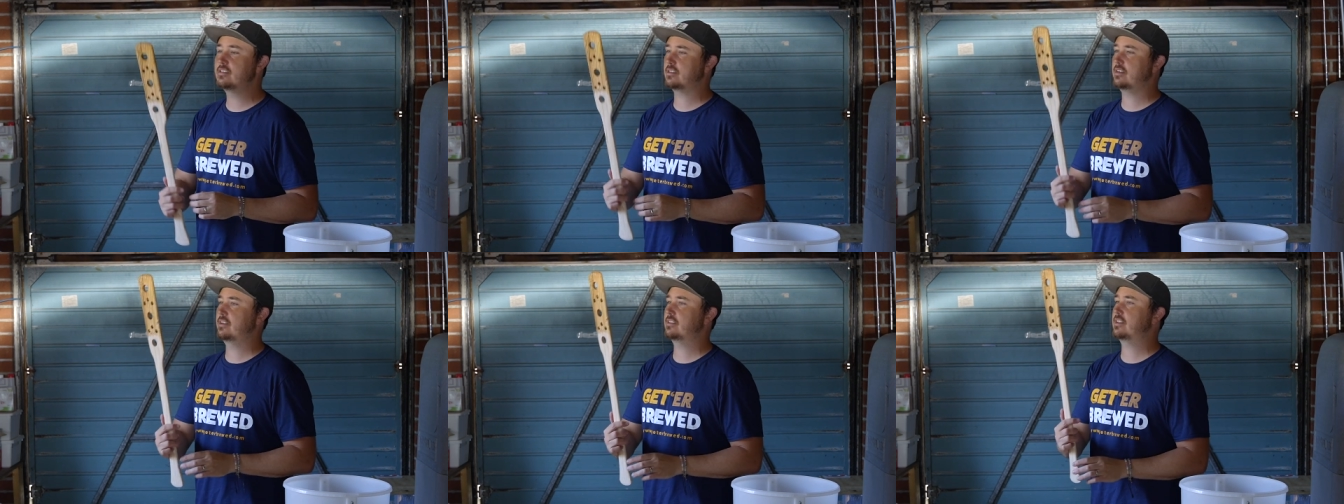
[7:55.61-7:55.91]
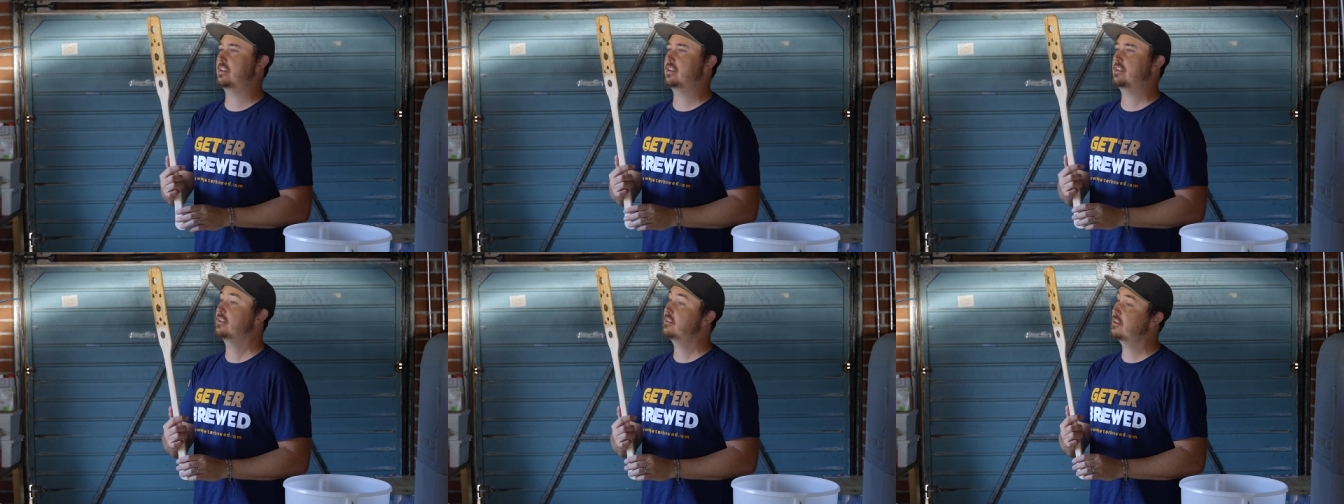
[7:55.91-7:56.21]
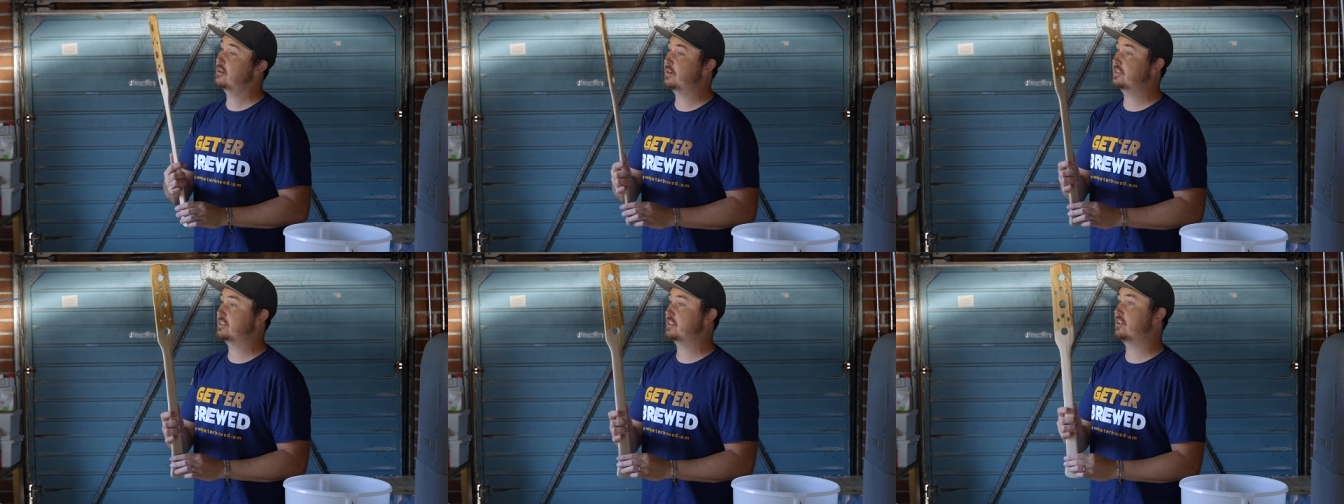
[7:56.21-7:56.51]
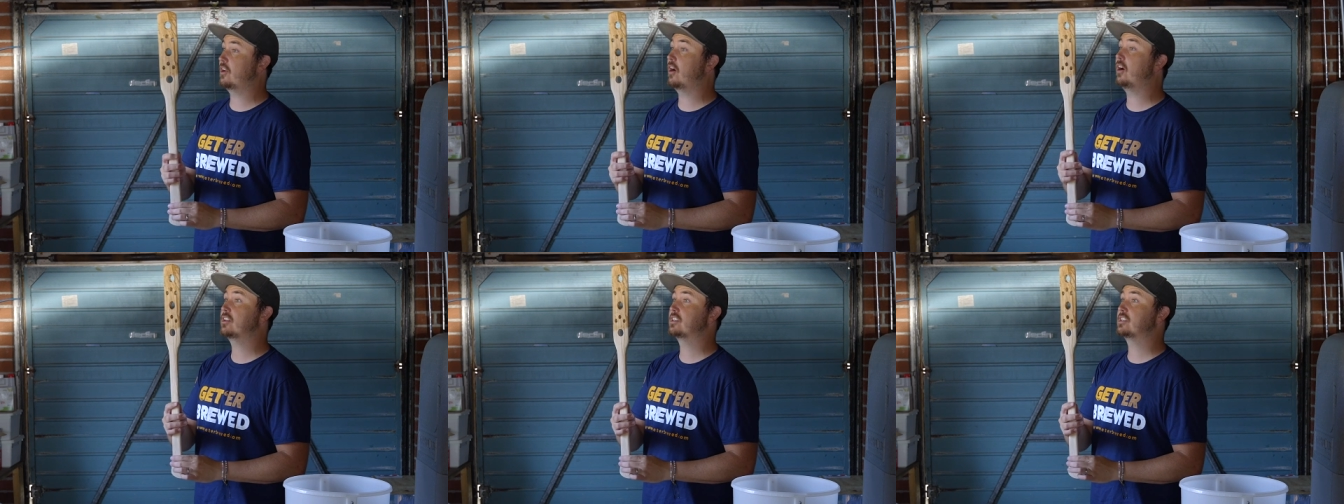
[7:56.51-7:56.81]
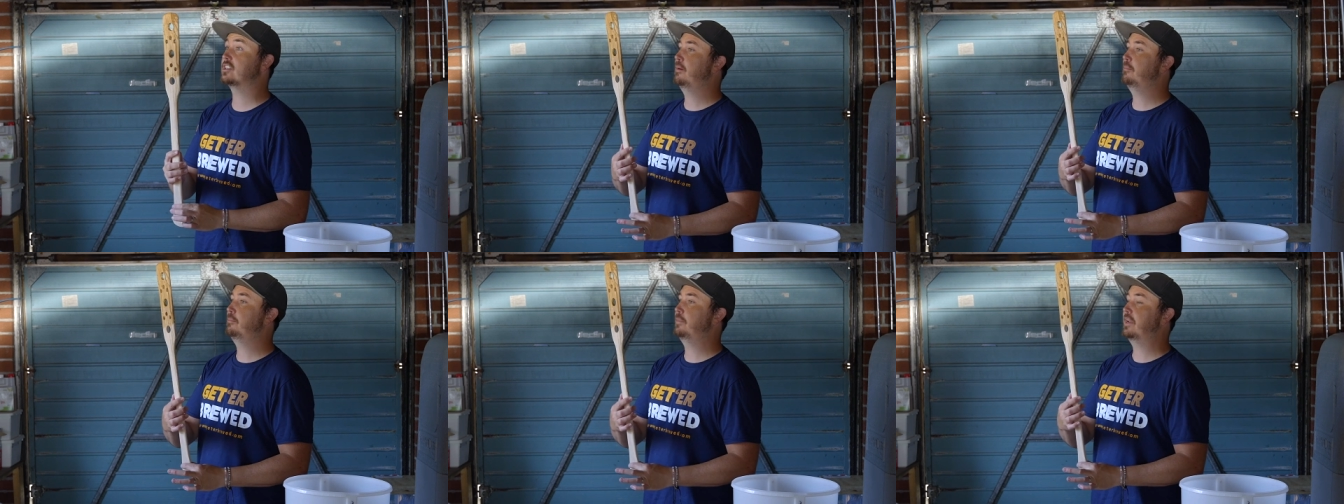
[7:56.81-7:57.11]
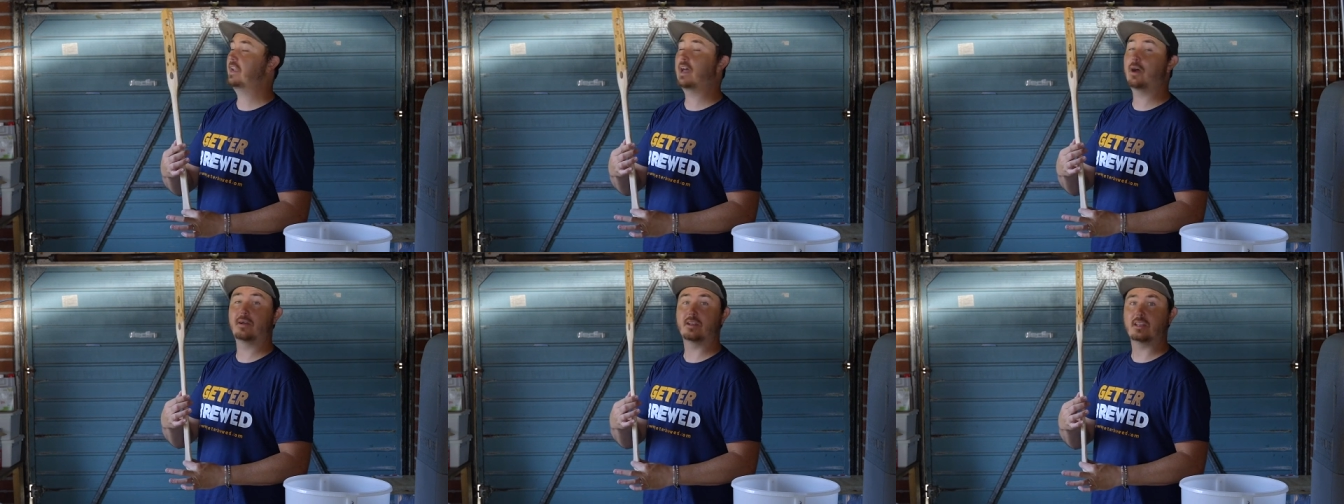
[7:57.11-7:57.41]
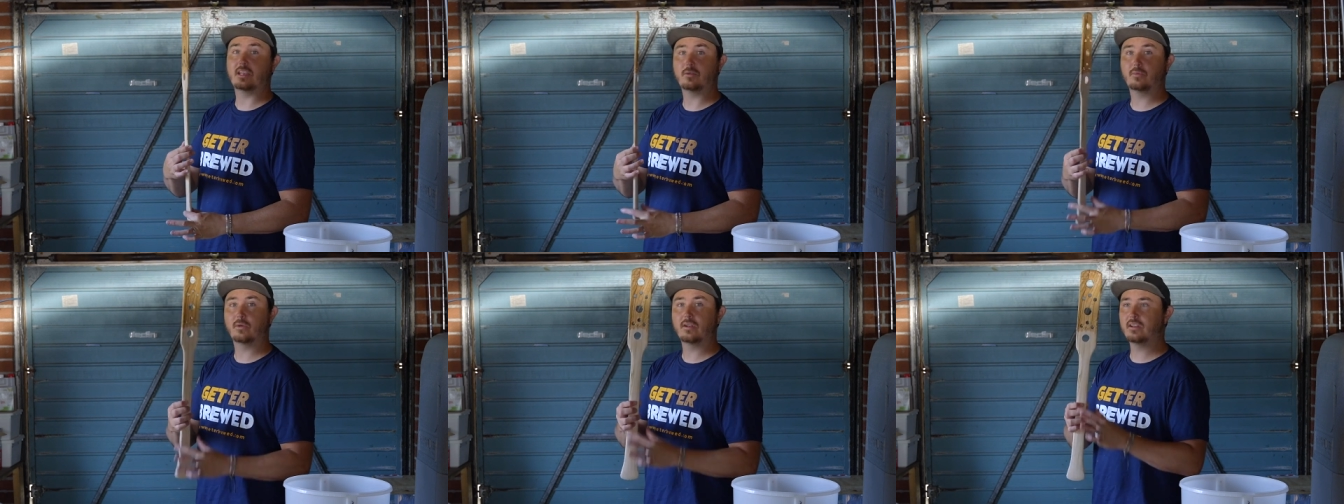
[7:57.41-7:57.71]
And I was like, no I did not, but now I
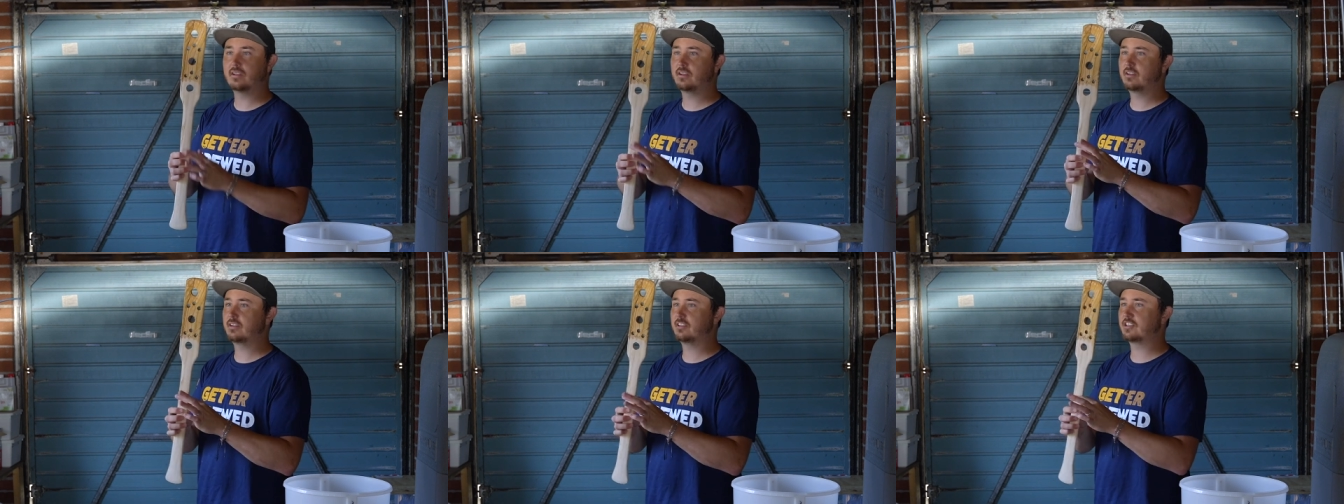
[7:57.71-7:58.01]
need one.